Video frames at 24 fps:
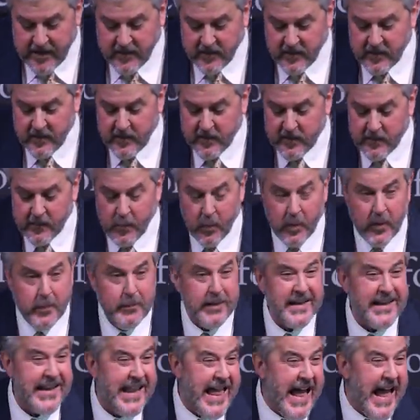Jesus as
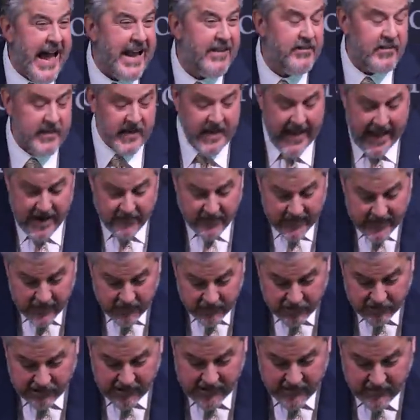Lord, but lives that
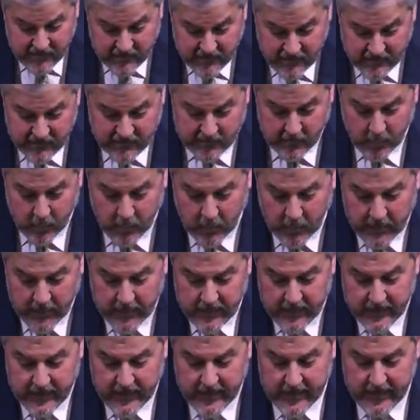evidence Jesus as Lord.
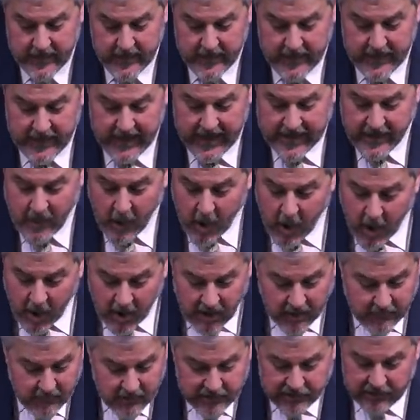And
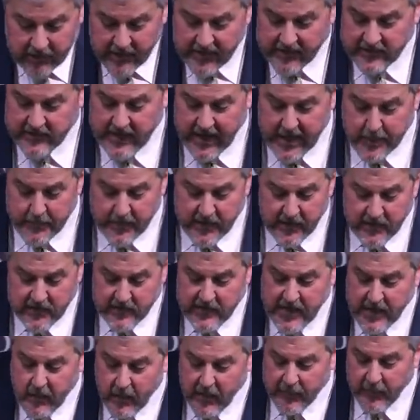all of us should examine to
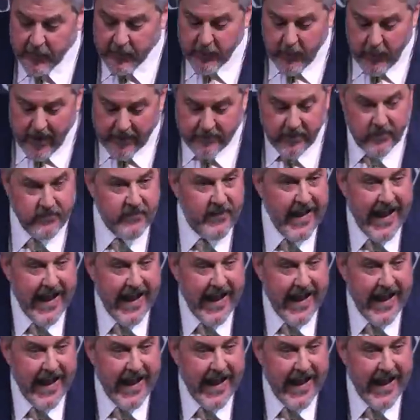see whether you have a